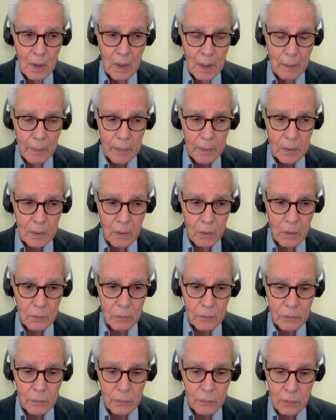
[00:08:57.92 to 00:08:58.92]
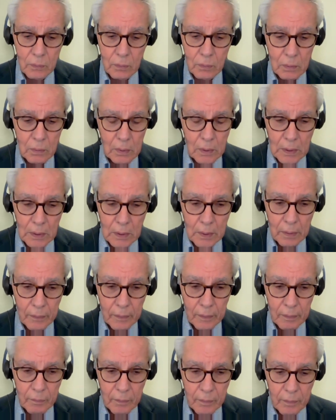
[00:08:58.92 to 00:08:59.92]
I would go to uh,
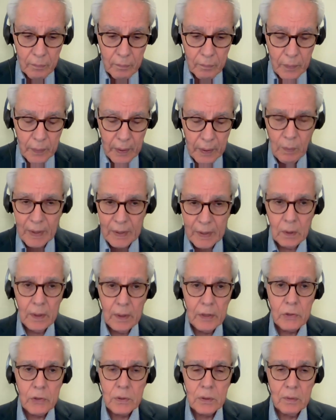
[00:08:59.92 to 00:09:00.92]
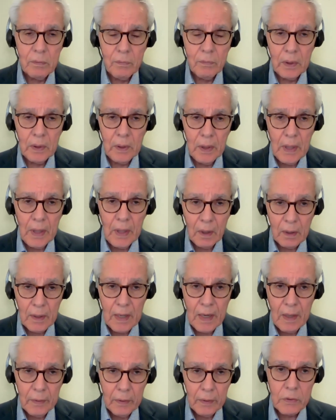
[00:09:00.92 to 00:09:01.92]
the, the very regulation of the air
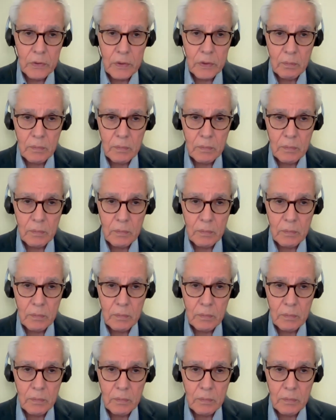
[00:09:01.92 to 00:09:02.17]
carriers